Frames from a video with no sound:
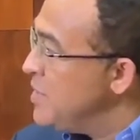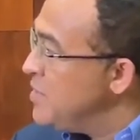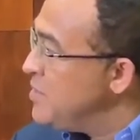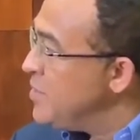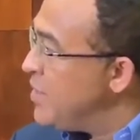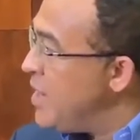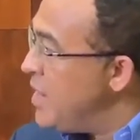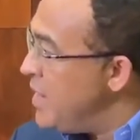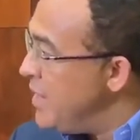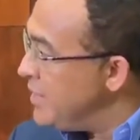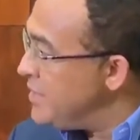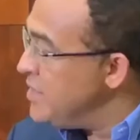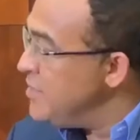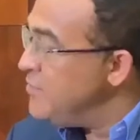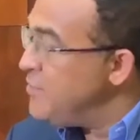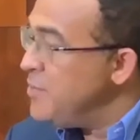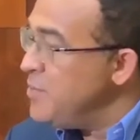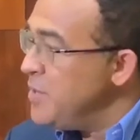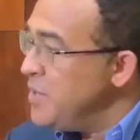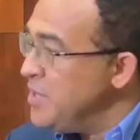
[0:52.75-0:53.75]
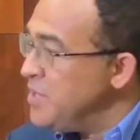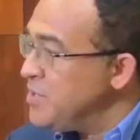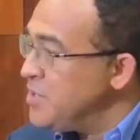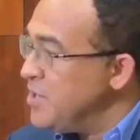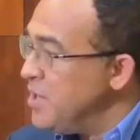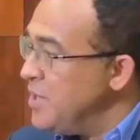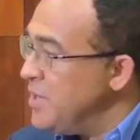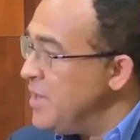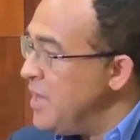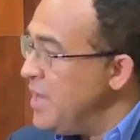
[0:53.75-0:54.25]
to collect
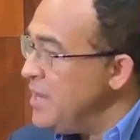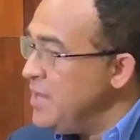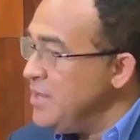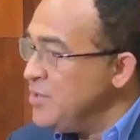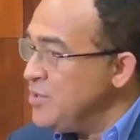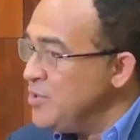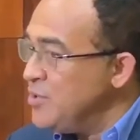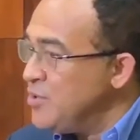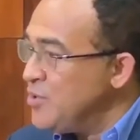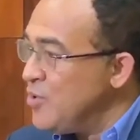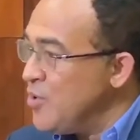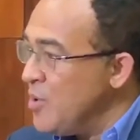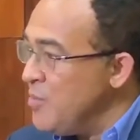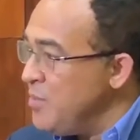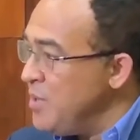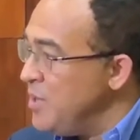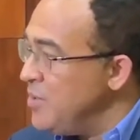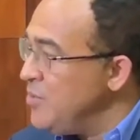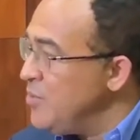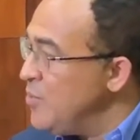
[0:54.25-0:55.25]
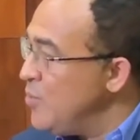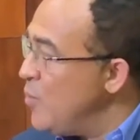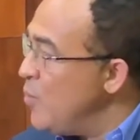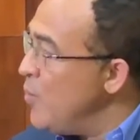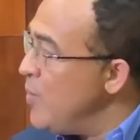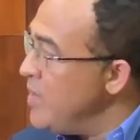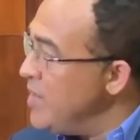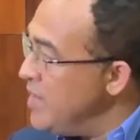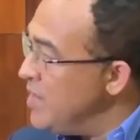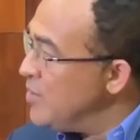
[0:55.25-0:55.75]
information, and then to determine who
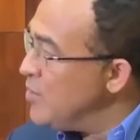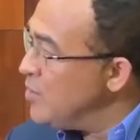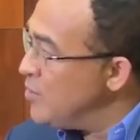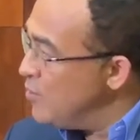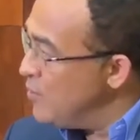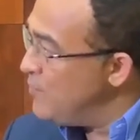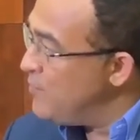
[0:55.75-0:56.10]
we need to